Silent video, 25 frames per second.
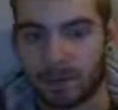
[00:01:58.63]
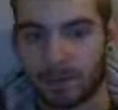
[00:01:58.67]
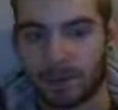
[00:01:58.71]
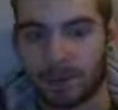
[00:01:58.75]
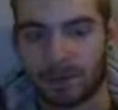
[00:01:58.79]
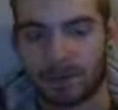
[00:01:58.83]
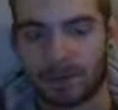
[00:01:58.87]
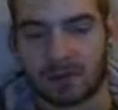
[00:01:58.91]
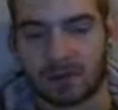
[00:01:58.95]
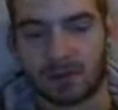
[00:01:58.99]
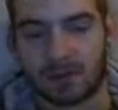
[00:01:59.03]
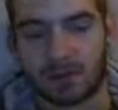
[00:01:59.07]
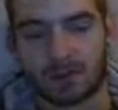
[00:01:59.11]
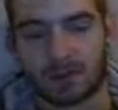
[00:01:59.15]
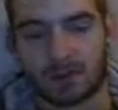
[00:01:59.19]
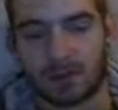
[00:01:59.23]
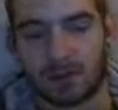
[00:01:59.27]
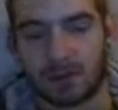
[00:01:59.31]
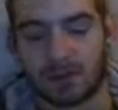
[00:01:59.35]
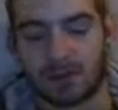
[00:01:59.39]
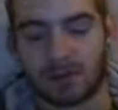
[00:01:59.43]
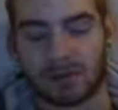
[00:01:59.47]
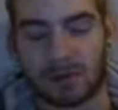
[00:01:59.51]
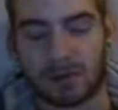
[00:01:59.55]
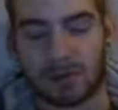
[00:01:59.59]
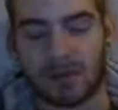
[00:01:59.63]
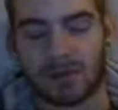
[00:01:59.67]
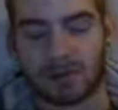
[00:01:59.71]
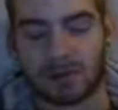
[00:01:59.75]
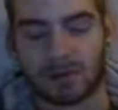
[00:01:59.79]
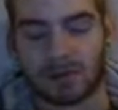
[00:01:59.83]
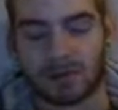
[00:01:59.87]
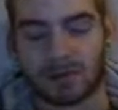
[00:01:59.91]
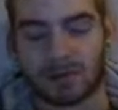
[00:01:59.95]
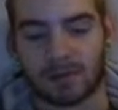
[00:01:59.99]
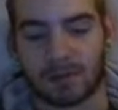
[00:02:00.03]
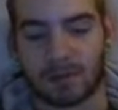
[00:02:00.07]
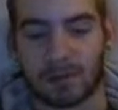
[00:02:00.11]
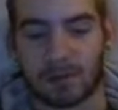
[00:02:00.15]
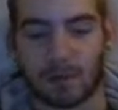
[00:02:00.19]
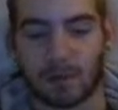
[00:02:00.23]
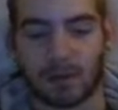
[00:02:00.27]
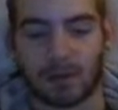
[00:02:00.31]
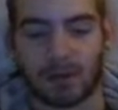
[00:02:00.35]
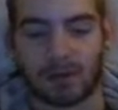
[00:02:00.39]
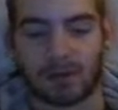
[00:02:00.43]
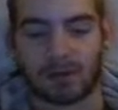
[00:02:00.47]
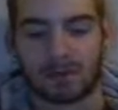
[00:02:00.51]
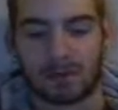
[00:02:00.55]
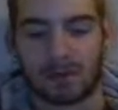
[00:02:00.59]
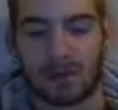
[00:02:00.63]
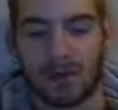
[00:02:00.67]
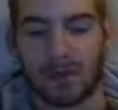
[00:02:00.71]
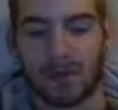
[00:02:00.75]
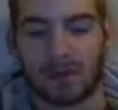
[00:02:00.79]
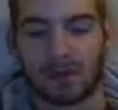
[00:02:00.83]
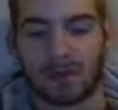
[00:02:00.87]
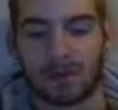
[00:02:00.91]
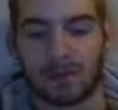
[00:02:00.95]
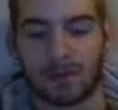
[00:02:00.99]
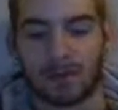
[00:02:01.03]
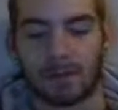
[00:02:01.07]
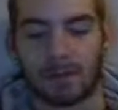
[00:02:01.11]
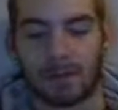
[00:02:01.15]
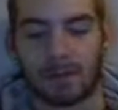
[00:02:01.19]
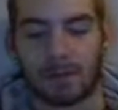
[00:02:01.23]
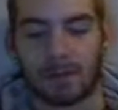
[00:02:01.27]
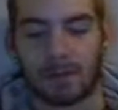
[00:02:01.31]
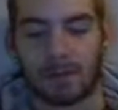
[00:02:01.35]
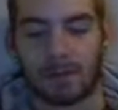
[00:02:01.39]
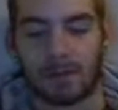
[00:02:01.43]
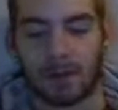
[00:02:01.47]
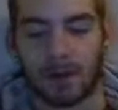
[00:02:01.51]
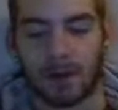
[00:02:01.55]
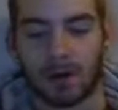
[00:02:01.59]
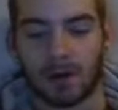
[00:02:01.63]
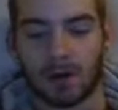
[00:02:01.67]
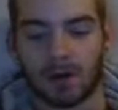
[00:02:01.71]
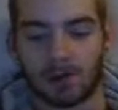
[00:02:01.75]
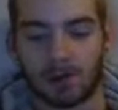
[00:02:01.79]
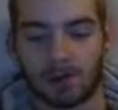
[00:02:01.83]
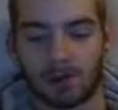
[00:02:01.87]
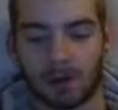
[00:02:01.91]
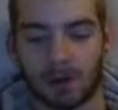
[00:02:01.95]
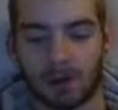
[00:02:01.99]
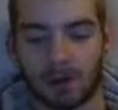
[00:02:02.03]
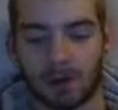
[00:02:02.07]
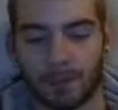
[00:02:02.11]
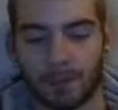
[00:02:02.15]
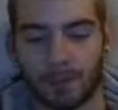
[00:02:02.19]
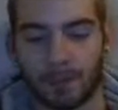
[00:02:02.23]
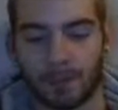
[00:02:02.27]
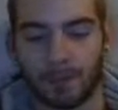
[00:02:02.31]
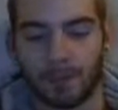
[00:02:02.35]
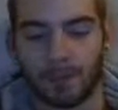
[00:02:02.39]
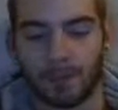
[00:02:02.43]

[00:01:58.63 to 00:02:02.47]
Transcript: its first attack is a support attack, but also